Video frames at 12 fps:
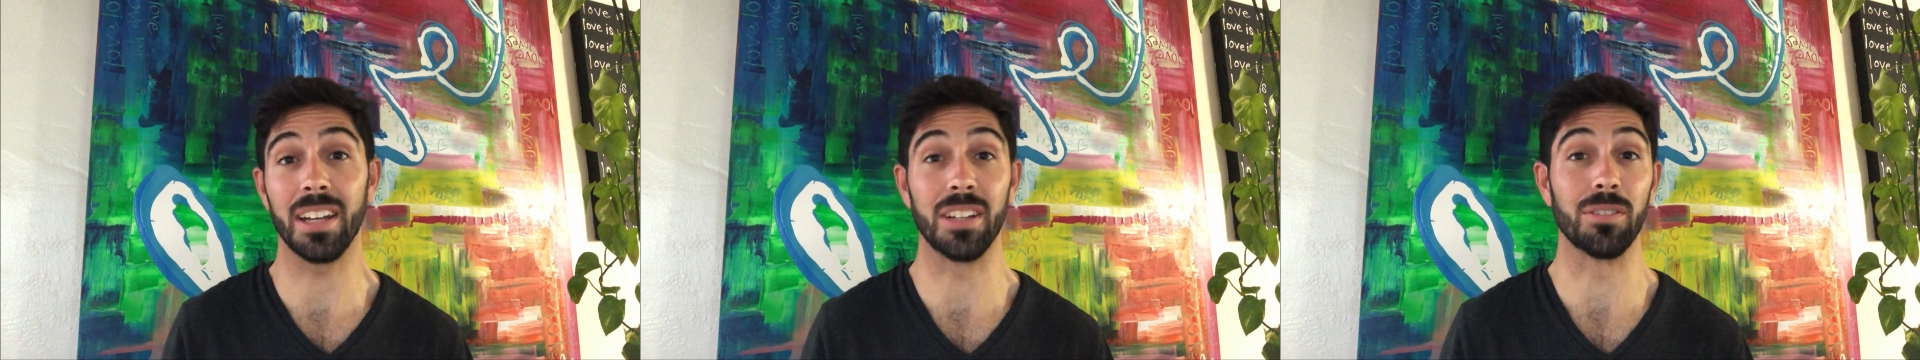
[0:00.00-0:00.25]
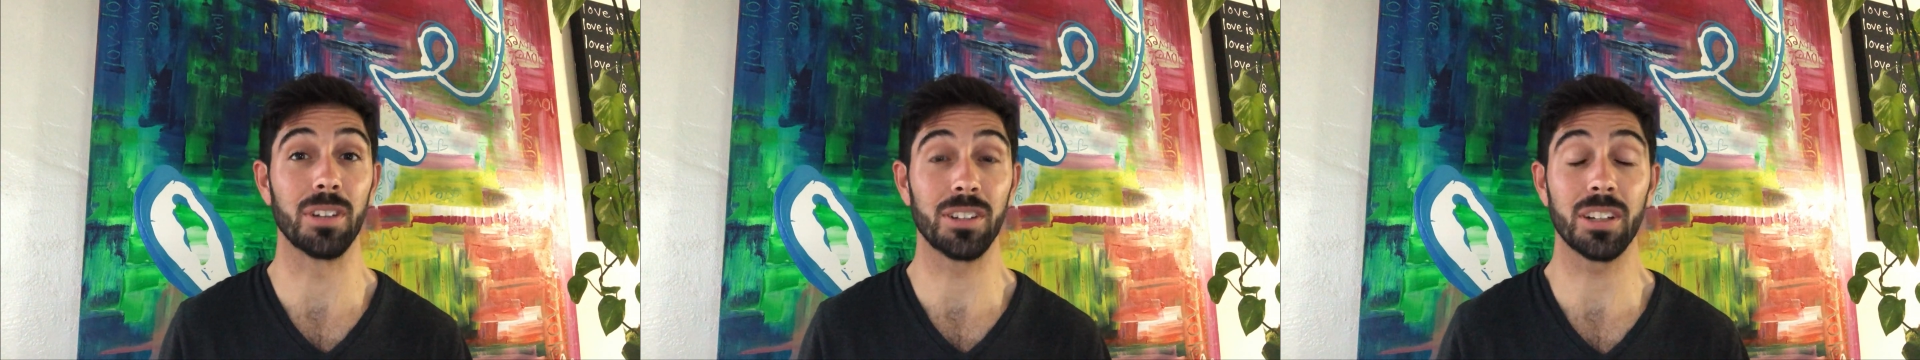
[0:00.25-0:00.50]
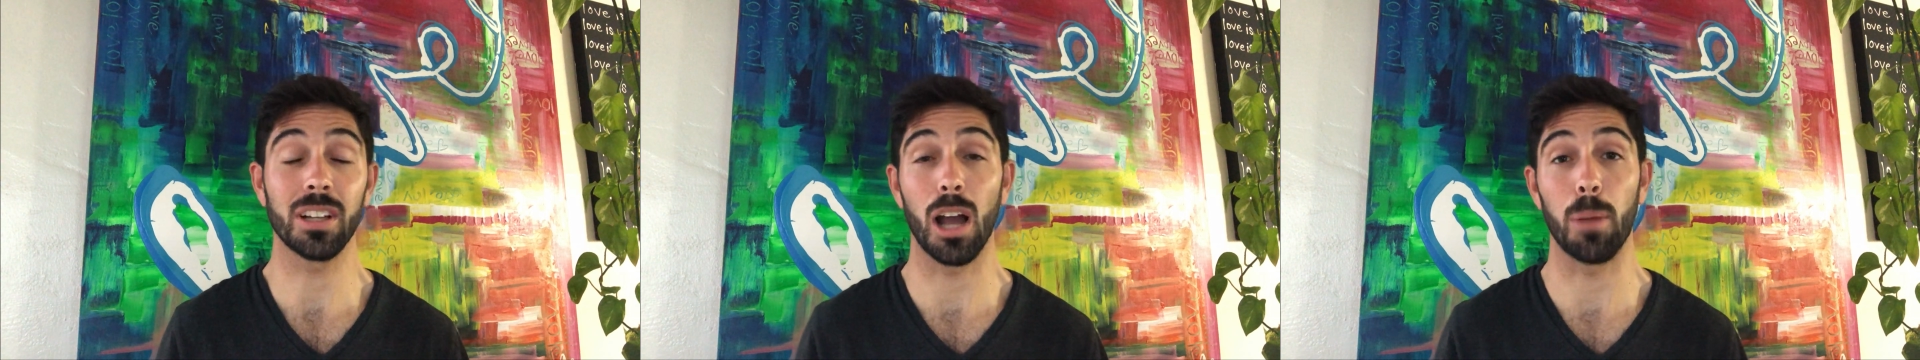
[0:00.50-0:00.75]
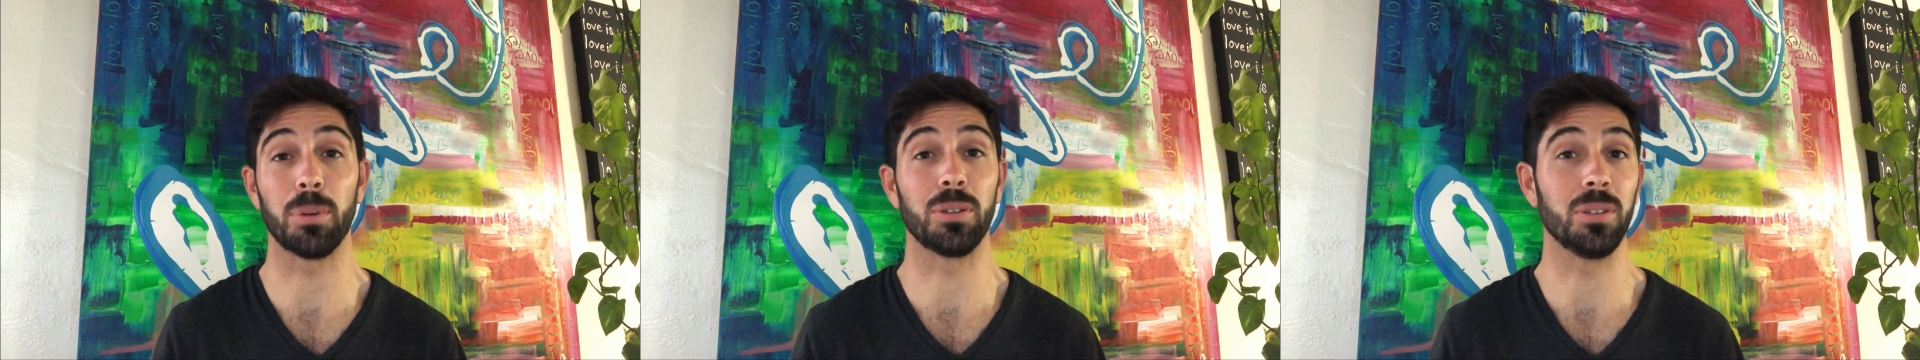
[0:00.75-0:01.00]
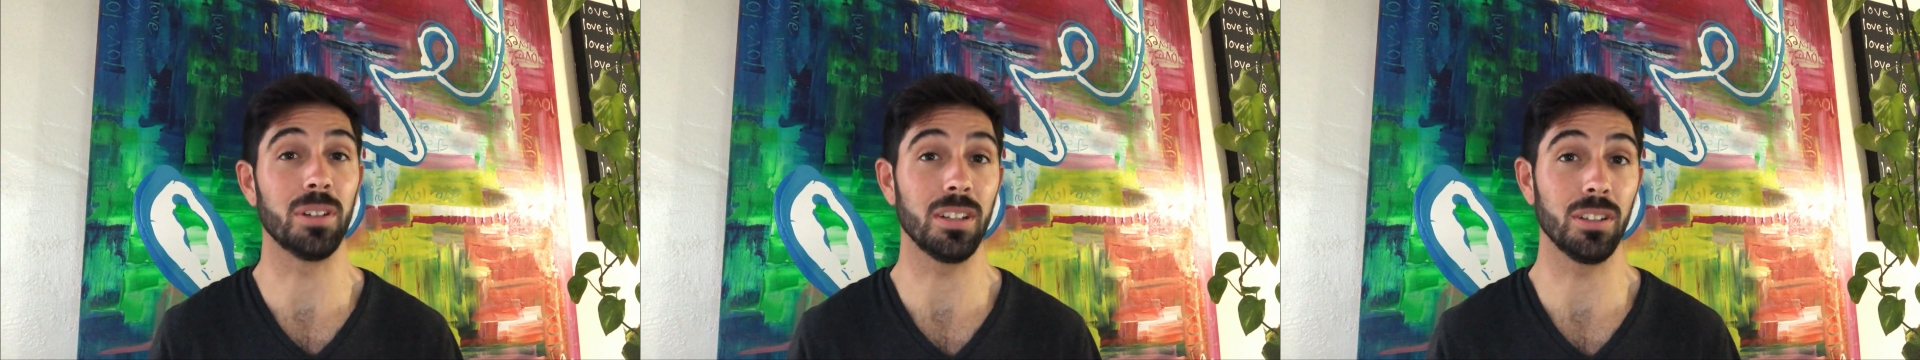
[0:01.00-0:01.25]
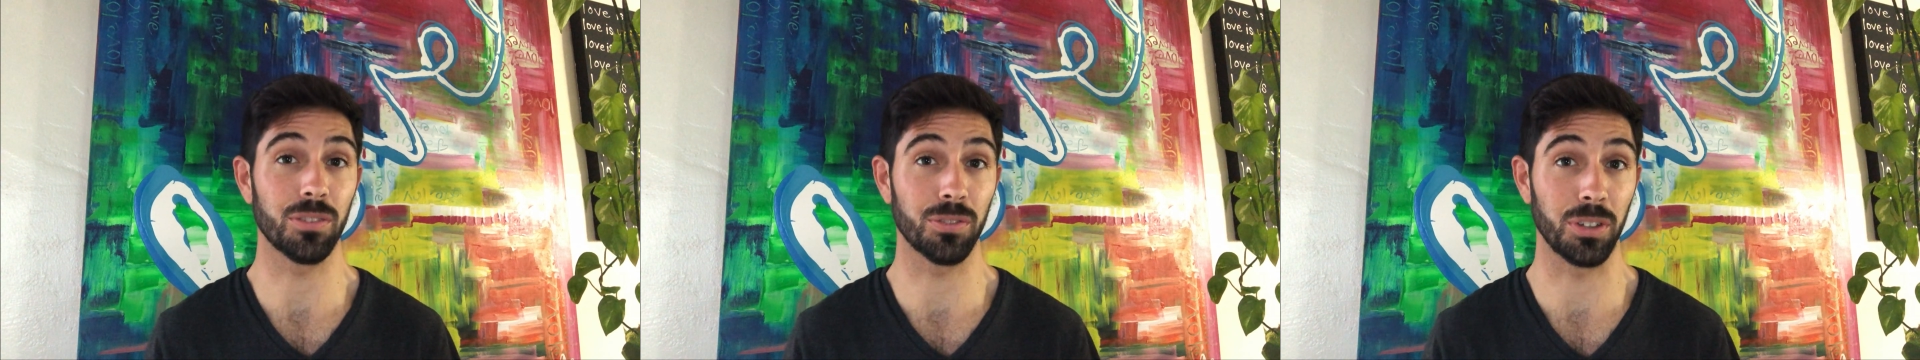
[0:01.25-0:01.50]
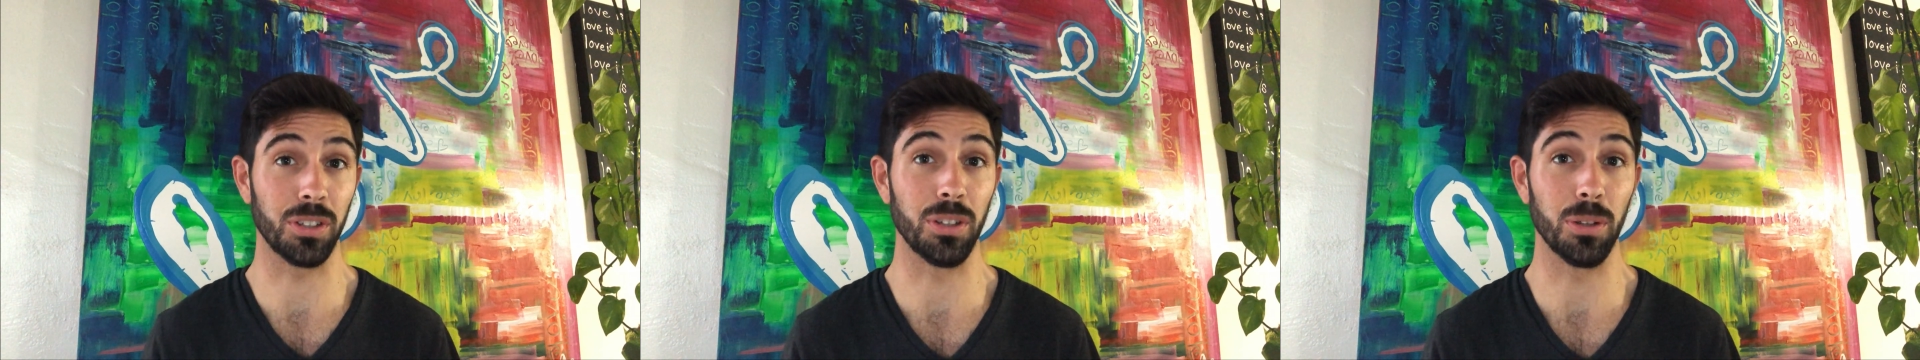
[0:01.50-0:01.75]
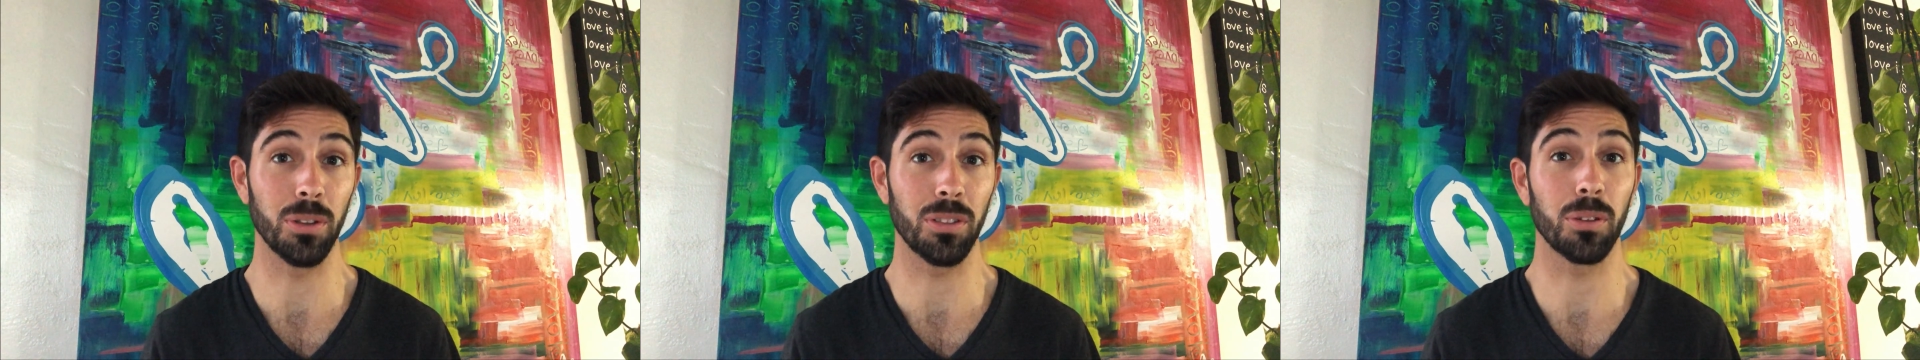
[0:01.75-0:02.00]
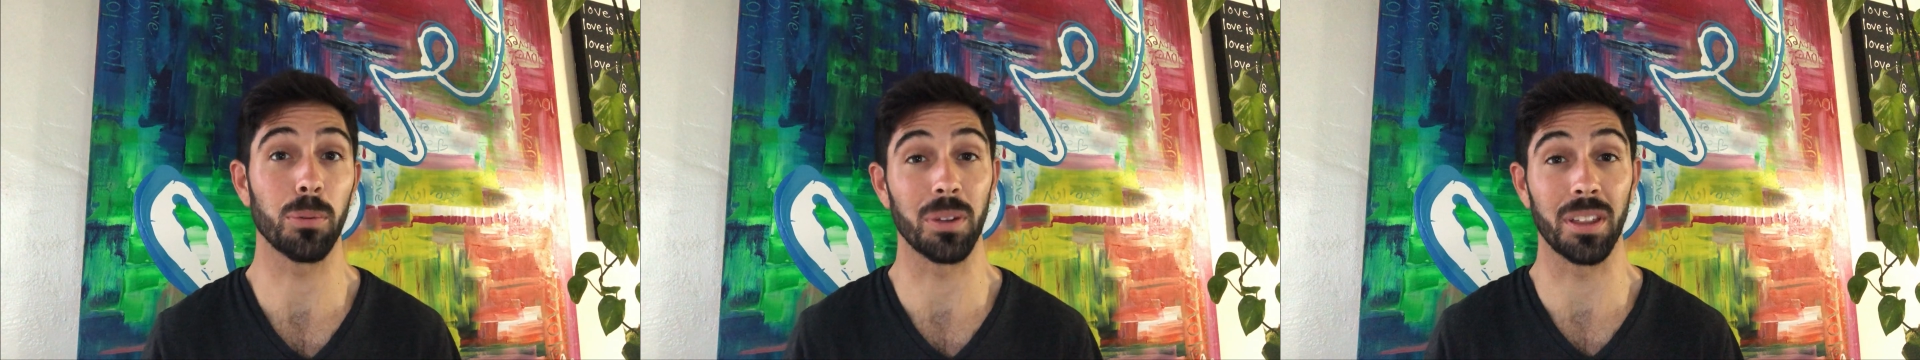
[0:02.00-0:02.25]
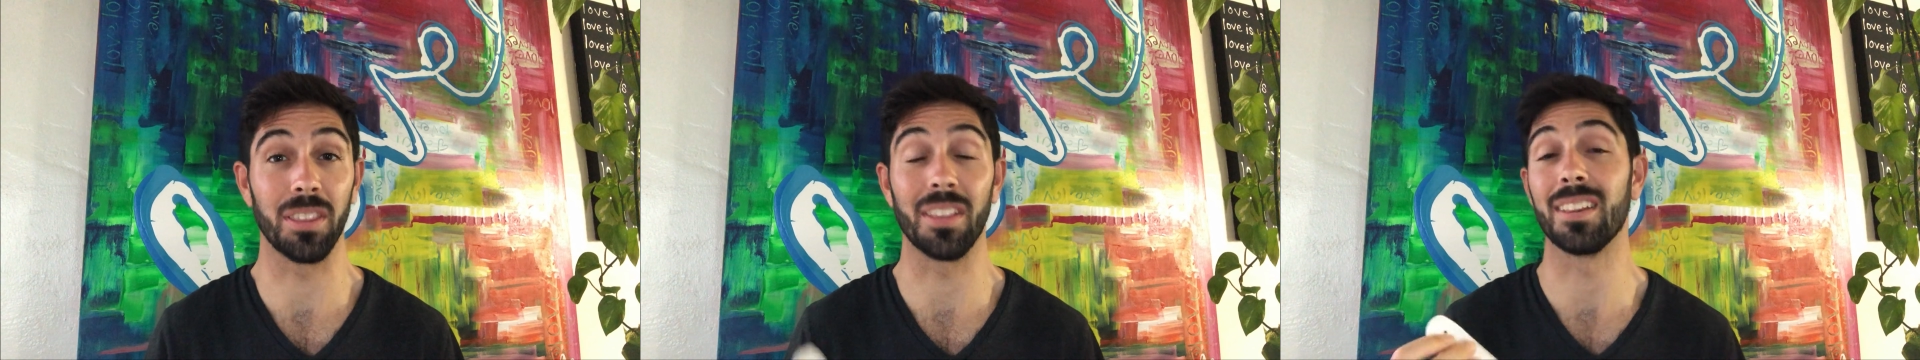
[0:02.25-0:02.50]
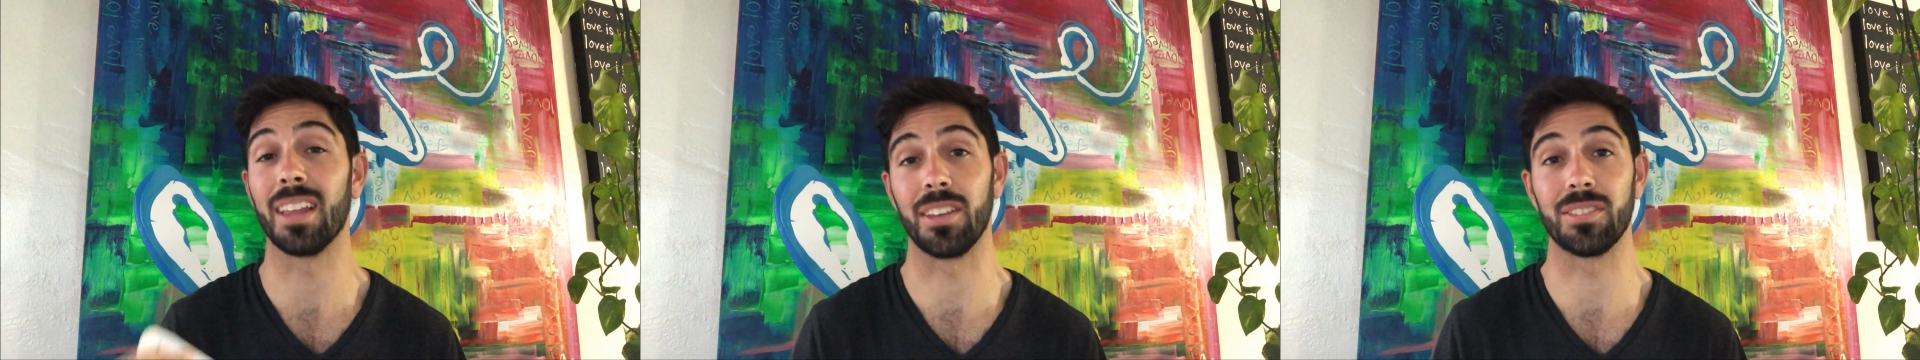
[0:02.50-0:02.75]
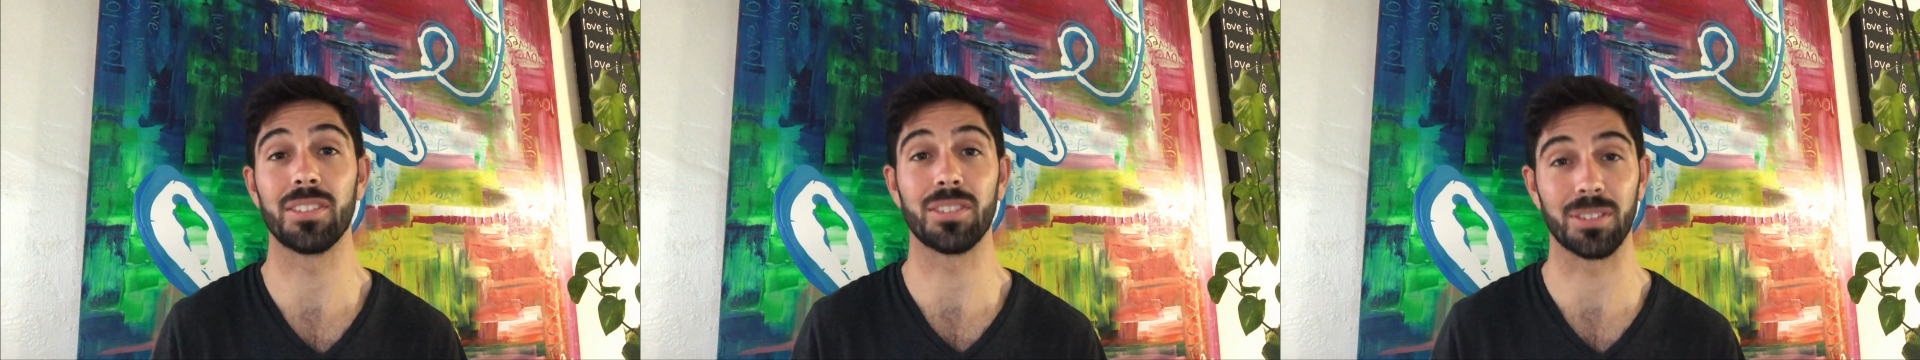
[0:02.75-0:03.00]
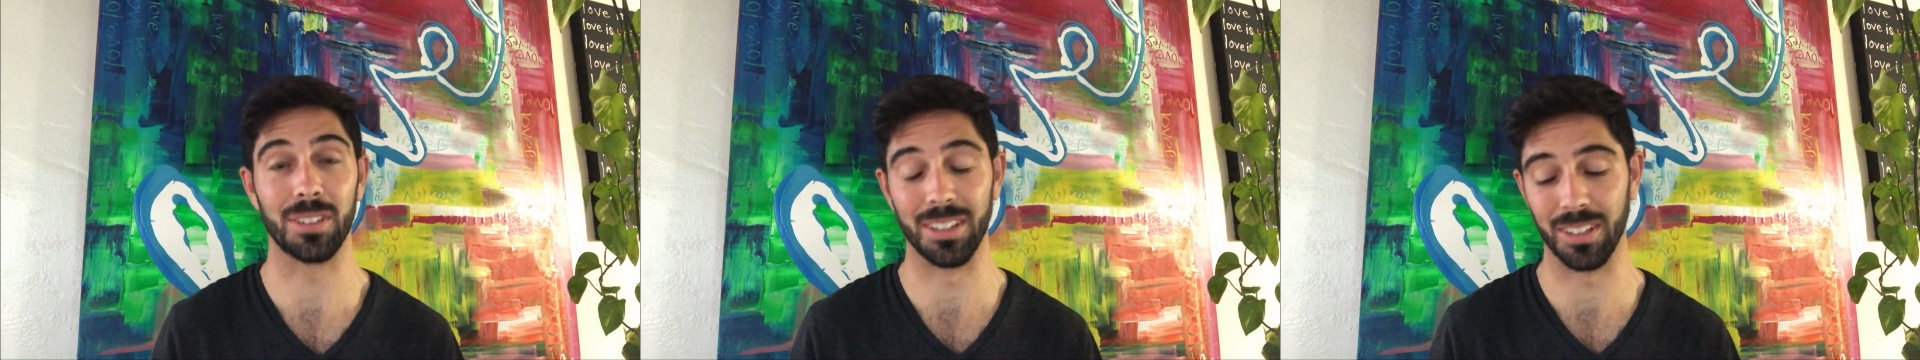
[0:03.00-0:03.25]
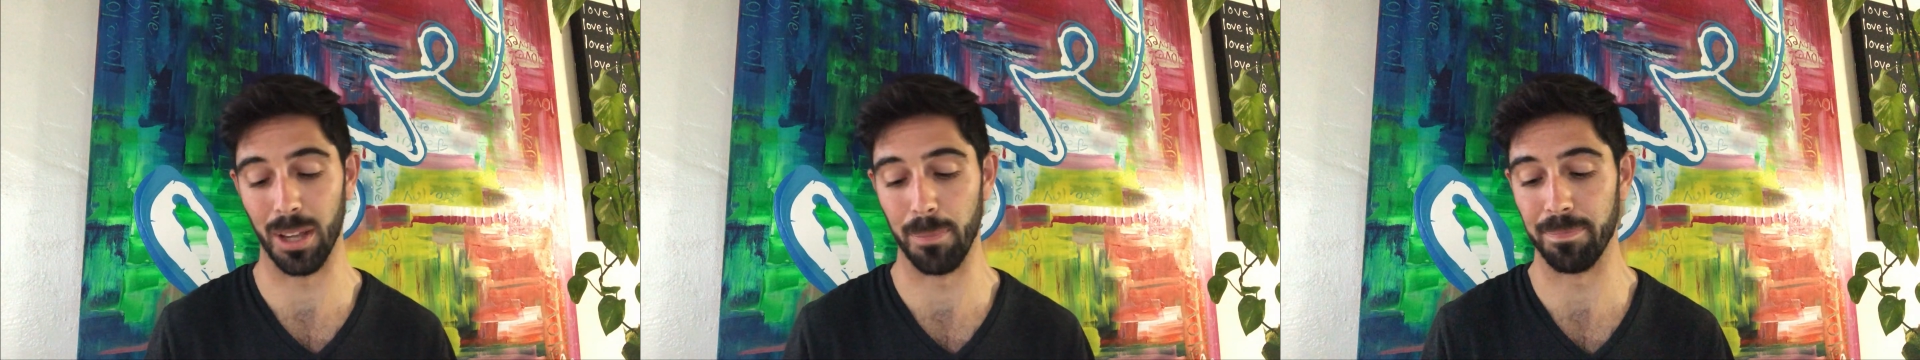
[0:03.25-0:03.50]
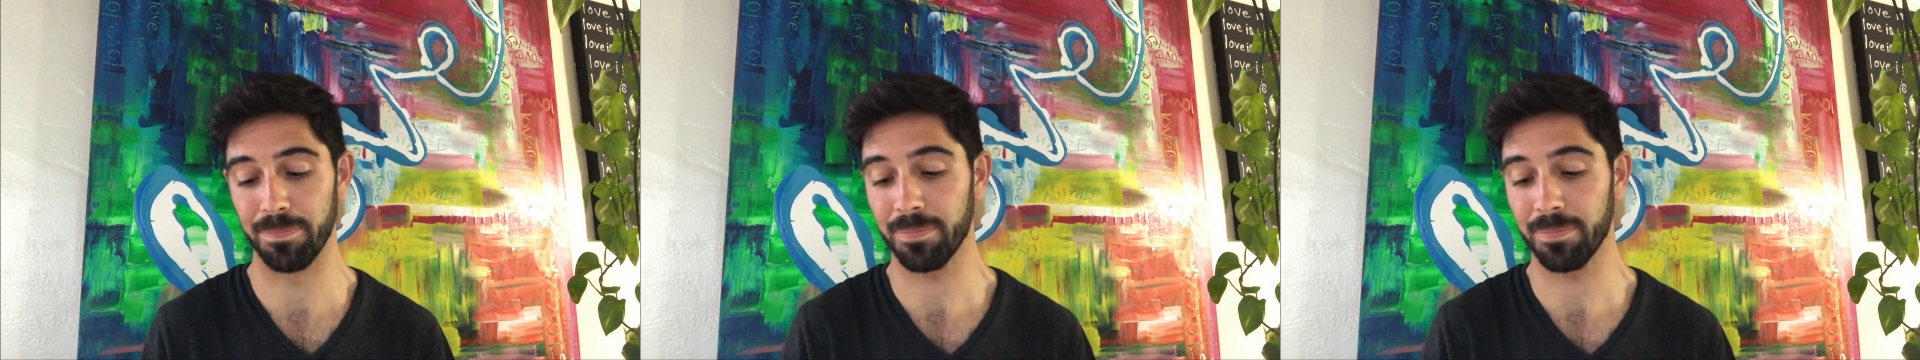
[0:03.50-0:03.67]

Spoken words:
enriching opportunities for youth with less screen time.